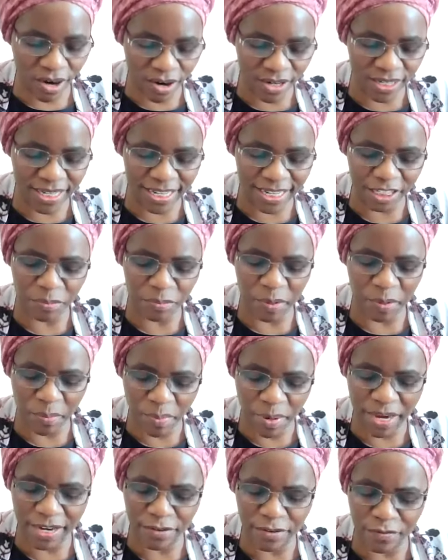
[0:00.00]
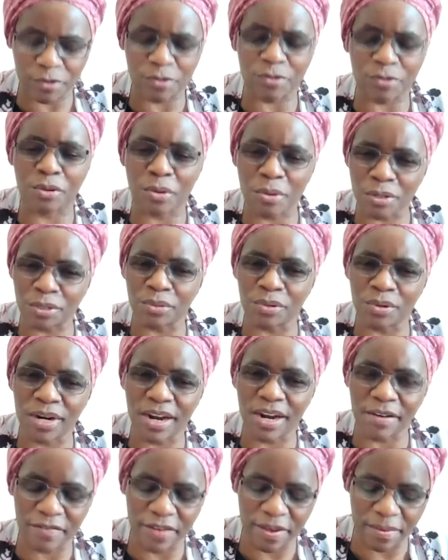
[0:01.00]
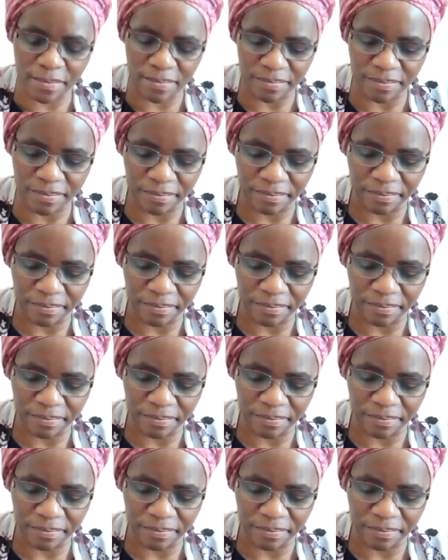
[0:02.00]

God has prepared for those who love him.